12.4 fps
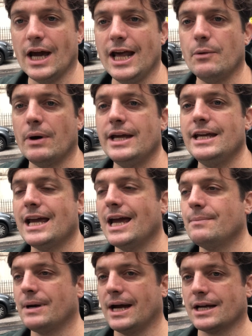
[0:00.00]
Anyway, he
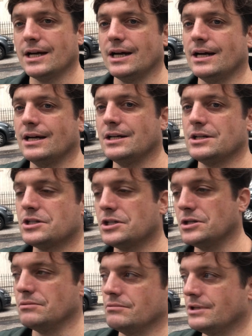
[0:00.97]
came back uh,
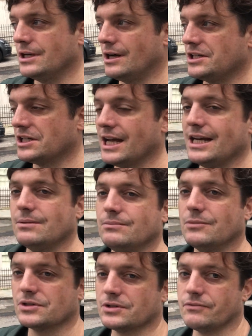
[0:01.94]
to the United
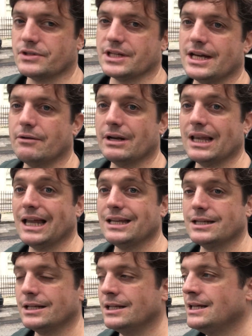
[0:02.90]
Kingdom, was obviously here in
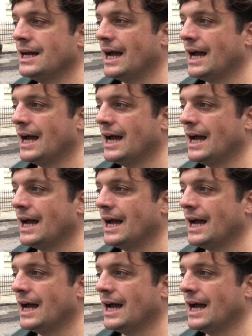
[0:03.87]
London,